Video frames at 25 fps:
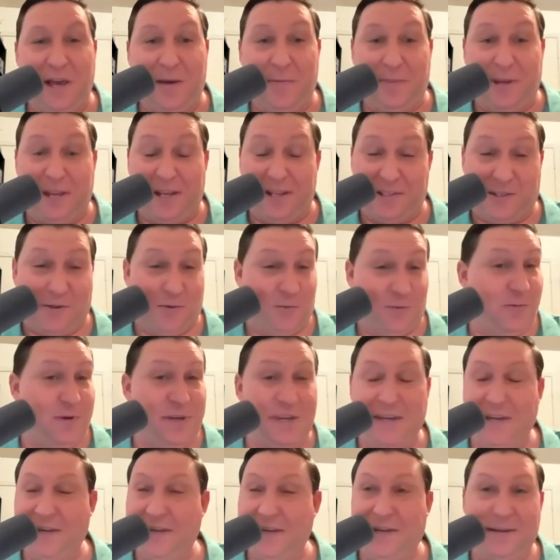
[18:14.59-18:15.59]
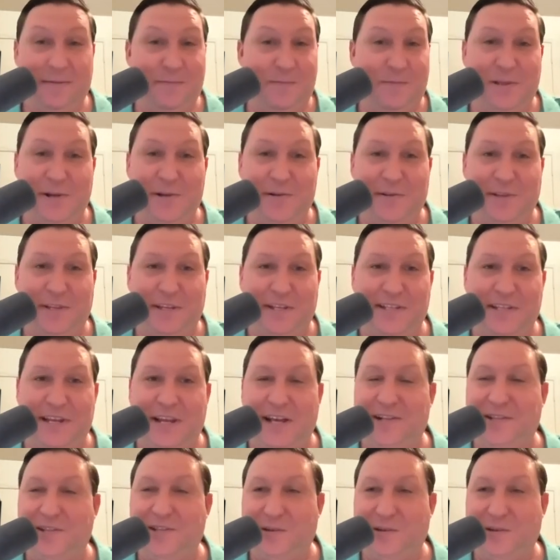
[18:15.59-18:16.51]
pizzeria locally in town?